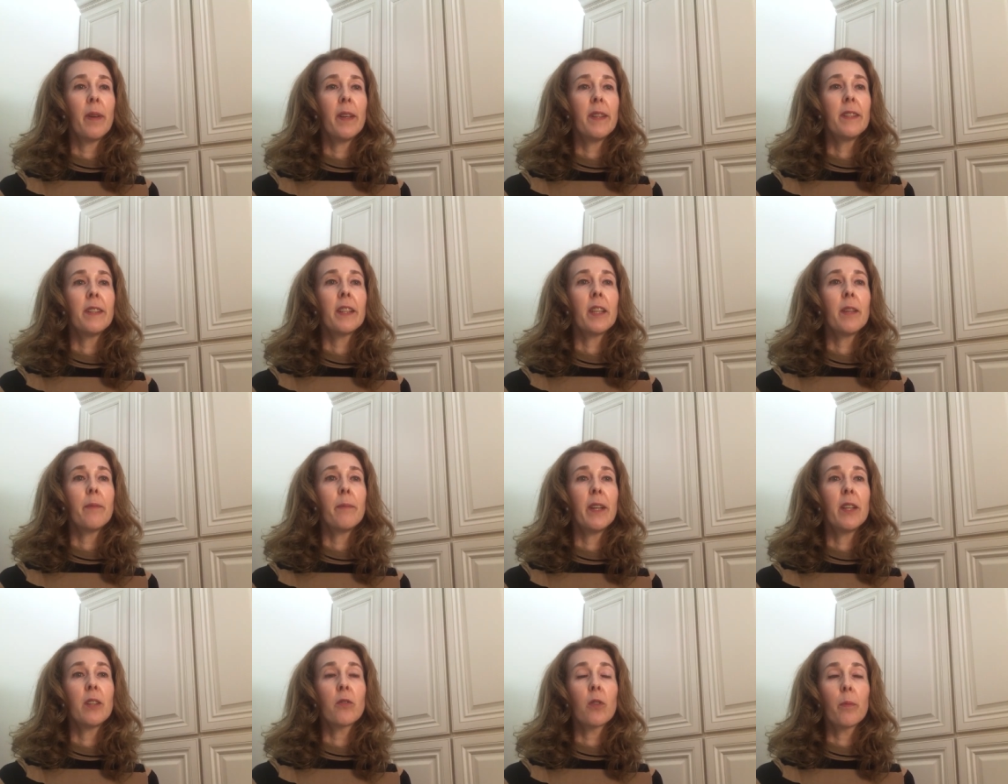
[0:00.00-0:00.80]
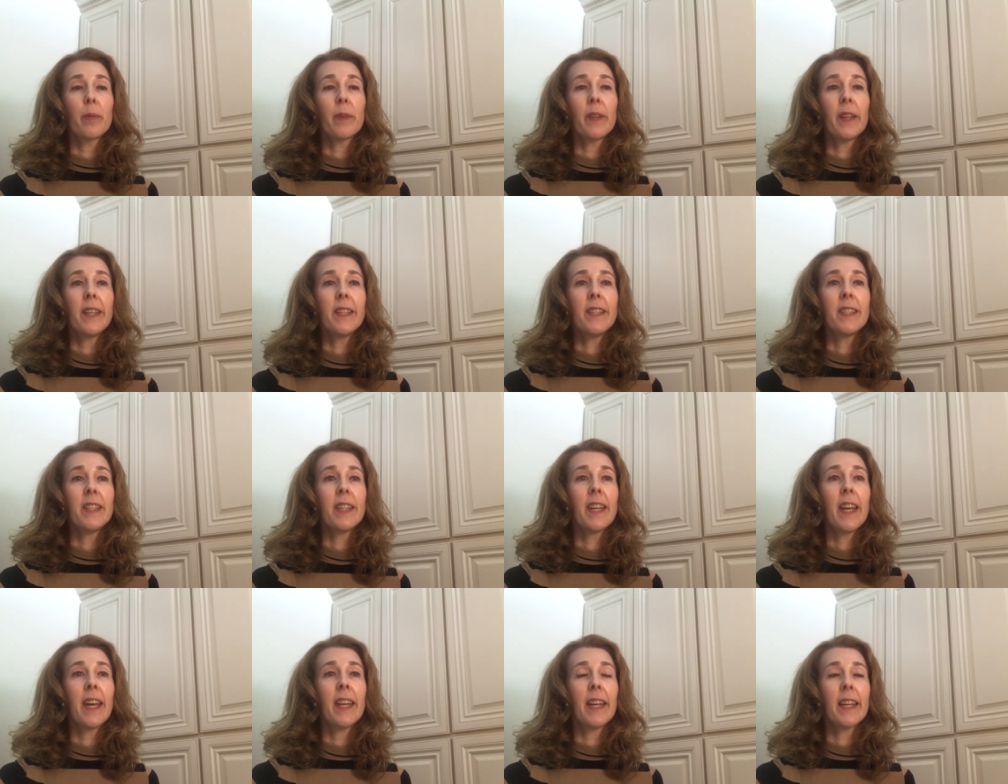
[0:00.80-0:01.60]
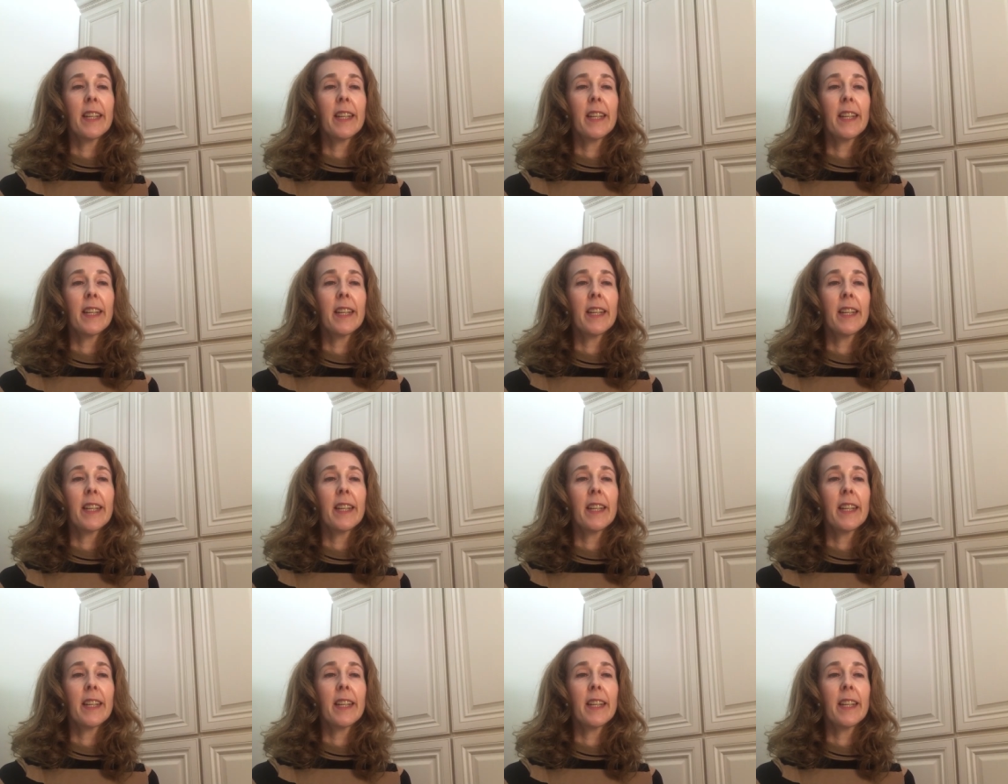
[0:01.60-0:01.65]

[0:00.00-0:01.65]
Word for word: basically means replacing an